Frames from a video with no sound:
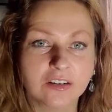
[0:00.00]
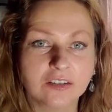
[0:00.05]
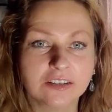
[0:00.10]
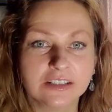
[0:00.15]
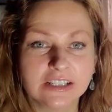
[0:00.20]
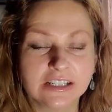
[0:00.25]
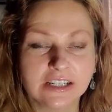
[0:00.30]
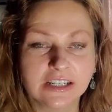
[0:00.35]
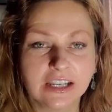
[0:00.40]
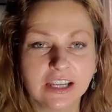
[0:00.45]

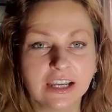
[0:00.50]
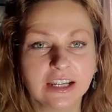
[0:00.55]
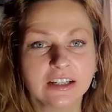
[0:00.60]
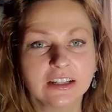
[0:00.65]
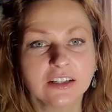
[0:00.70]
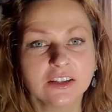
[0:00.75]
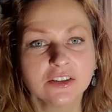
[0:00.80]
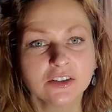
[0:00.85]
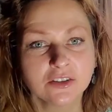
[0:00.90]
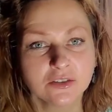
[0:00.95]

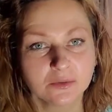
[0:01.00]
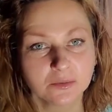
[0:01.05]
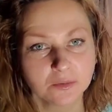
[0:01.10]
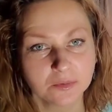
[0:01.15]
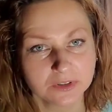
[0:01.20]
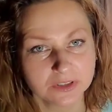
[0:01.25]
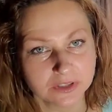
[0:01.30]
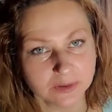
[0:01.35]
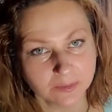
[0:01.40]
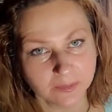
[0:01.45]
dedicated to
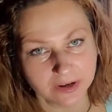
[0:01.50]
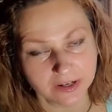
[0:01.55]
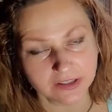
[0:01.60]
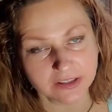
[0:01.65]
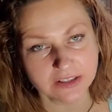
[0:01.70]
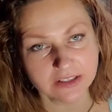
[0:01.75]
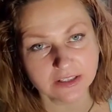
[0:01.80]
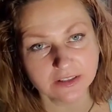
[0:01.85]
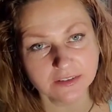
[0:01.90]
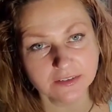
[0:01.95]

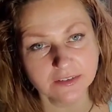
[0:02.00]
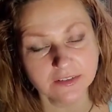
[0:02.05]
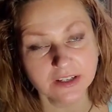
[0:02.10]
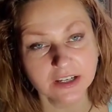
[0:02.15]
perspective.